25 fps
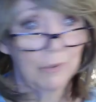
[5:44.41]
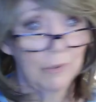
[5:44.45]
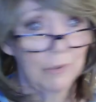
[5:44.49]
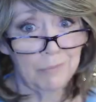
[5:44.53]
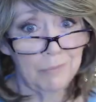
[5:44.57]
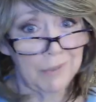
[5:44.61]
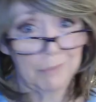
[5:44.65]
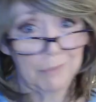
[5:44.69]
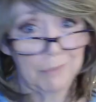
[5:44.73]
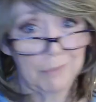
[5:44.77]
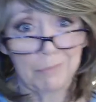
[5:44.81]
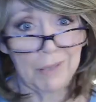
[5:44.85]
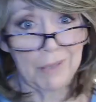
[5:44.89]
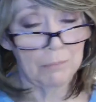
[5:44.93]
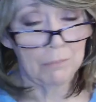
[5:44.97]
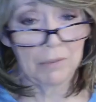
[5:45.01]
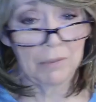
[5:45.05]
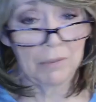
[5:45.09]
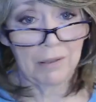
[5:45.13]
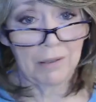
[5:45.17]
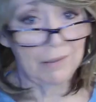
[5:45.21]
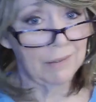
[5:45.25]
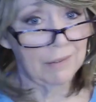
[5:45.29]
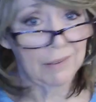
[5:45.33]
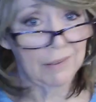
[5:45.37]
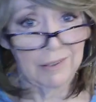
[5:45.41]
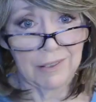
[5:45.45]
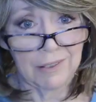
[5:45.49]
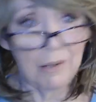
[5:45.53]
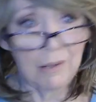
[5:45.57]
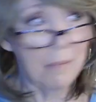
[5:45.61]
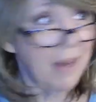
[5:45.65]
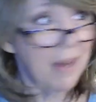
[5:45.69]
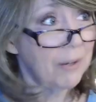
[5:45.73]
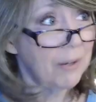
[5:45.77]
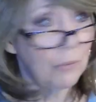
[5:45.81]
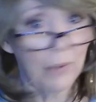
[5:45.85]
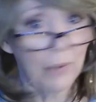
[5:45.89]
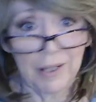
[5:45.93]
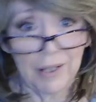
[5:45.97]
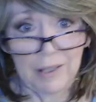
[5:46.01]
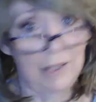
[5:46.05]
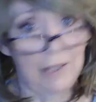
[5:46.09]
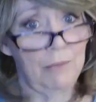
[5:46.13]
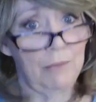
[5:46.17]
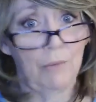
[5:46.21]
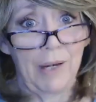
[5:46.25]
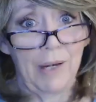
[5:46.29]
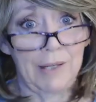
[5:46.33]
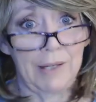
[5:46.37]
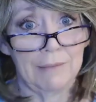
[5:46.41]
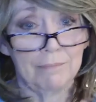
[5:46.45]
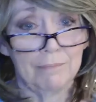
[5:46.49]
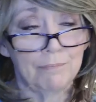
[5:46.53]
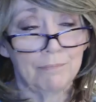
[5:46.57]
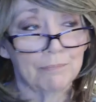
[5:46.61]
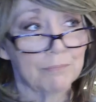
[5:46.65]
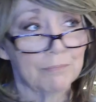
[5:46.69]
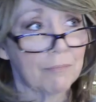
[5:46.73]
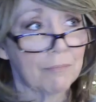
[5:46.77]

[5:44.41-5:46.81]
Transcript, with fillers: He would meet people no matter where he went.